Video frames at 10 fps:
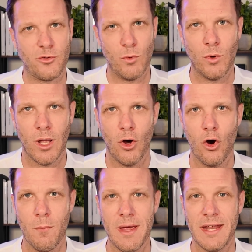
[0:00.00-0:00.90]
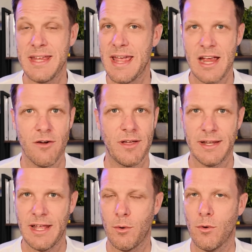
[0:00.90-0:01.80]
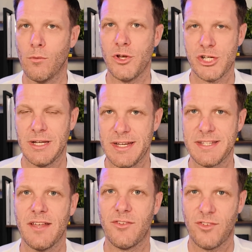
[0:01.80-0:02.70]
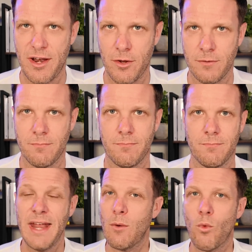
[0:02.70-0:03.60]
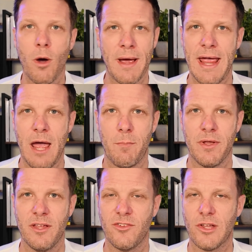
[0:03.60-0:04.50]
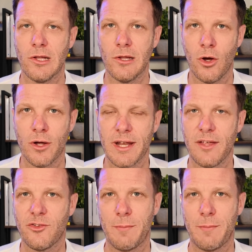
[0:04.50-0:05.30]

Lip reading: the smaller home in the area that they were originally dead set on. And then what might happen is the longer they